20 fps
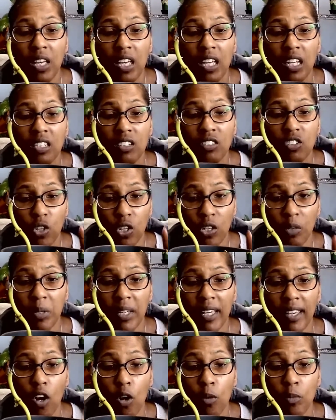It took
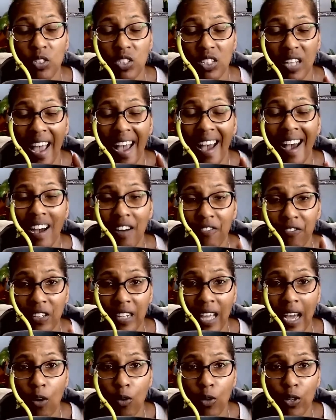me almost a half an
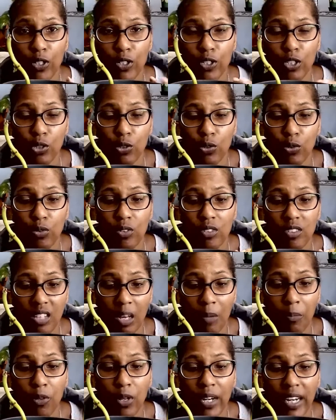hour to
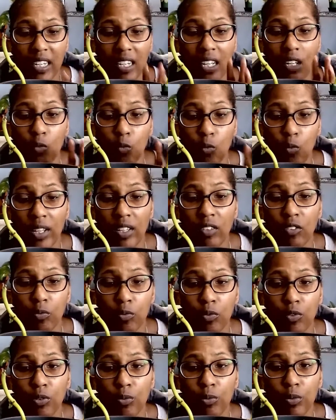separate and weed
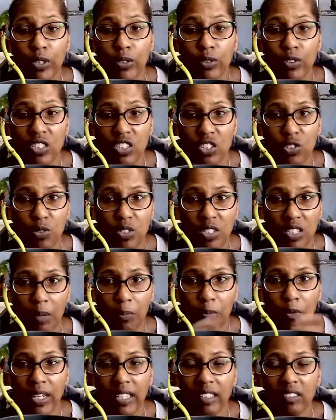through the roots to
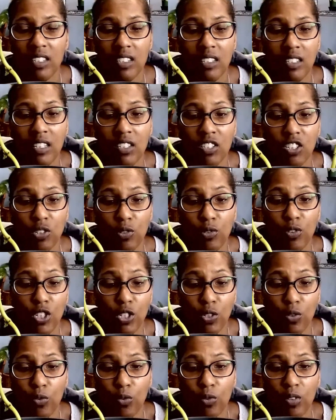separate this into
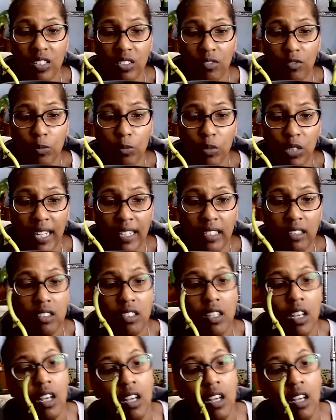two different plants.